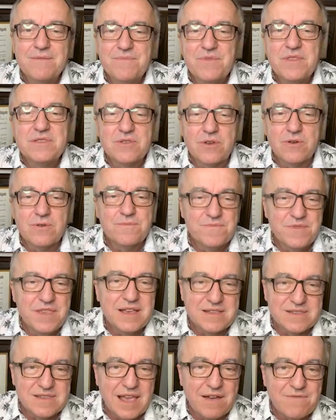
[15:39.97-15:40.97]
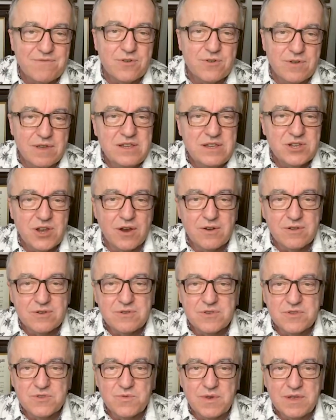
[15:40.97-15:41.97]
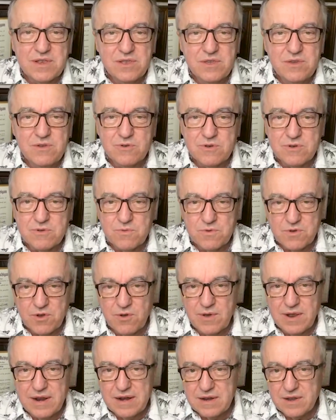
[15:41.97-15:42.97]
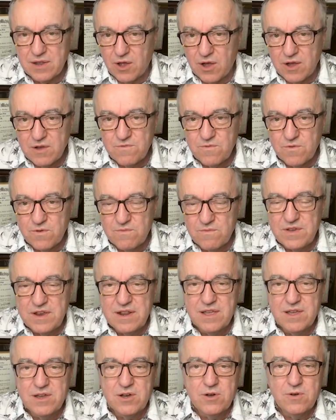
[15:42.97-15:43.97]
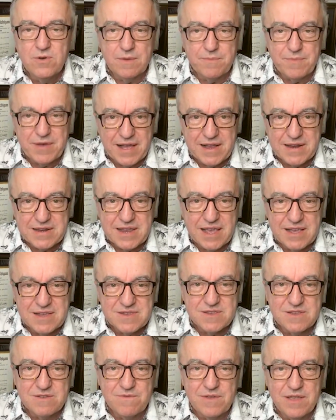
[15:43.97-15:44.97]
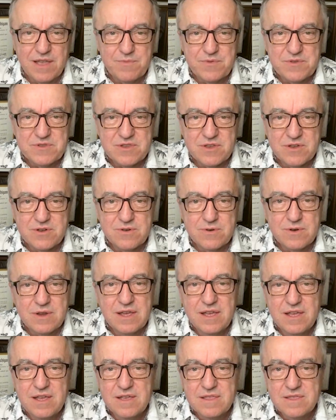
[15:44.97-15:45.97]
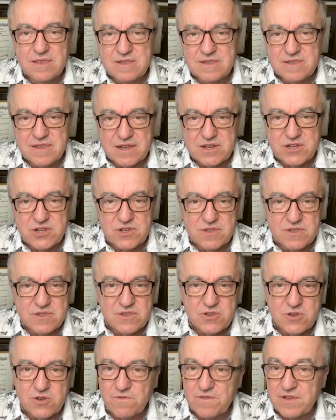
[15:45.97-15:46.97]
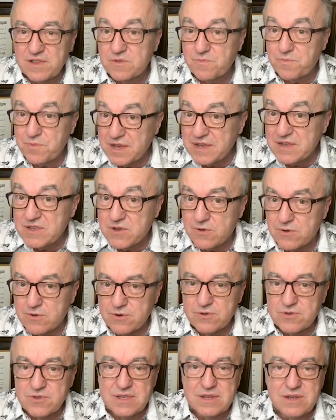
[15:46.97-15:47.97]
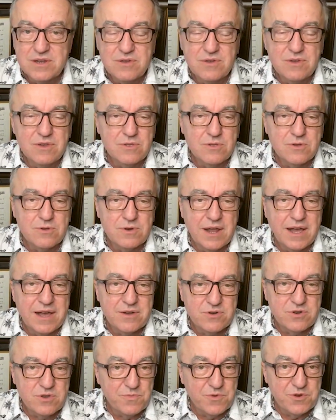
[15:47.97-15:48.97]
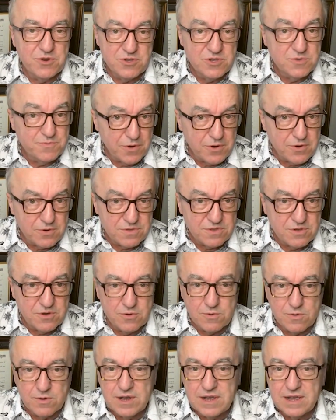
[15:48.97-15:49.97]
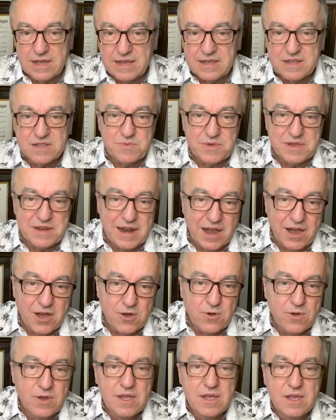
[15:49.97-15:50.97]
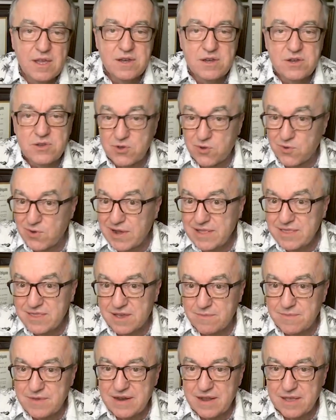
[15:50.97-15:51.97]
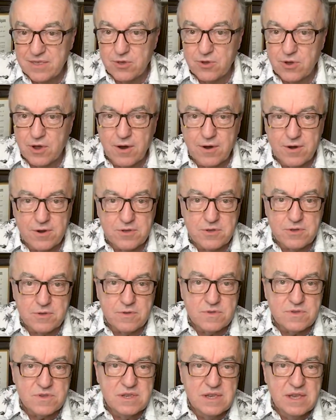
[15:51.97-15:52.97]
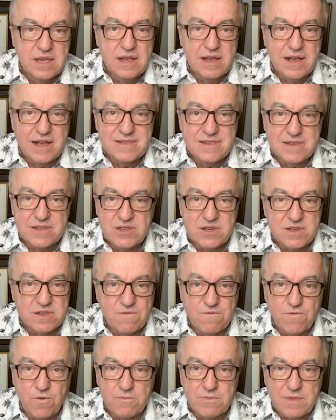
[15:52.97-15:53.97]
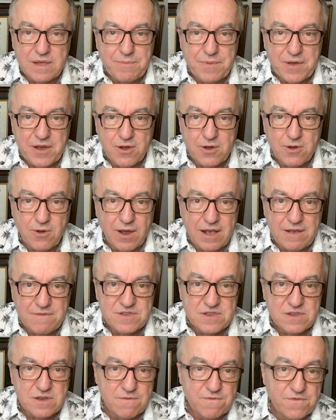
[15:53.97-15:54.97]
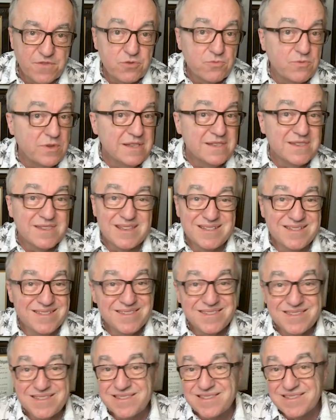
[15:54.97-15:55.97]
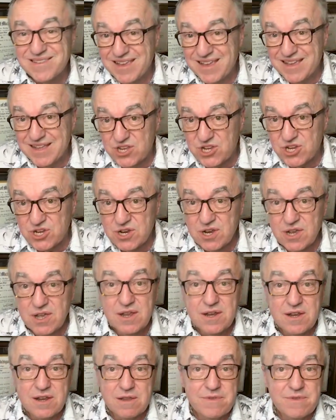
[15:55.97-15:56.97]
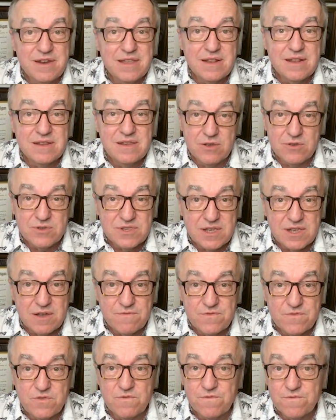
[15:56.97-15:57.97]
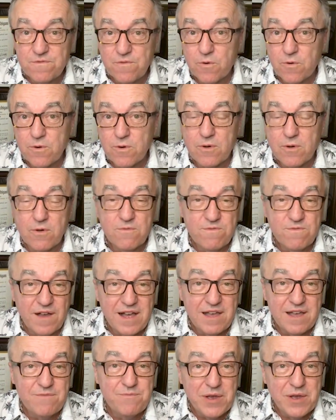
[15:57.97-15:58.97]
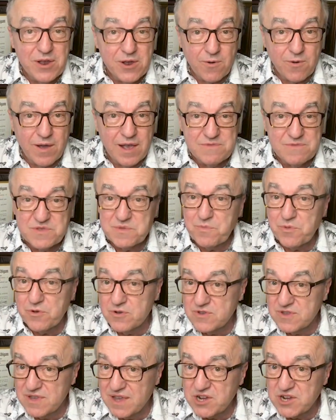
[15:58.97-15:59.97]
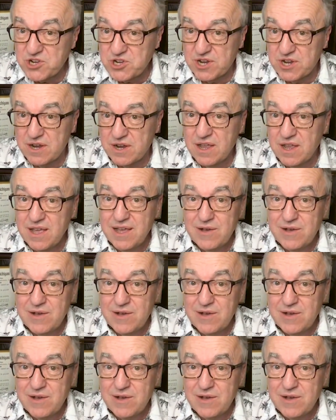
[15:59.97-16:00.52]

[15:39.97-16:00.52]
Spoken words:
So yes, after each article is written, you will create a long form video and a podcast episode. These sections serve as placeholders until you learn how to produce both. Don't worry, I explain how to create them in other articles. I suggest forming paragraphs of 3 sentences each, limiting yourself to 4 or 5 paragraphs per section.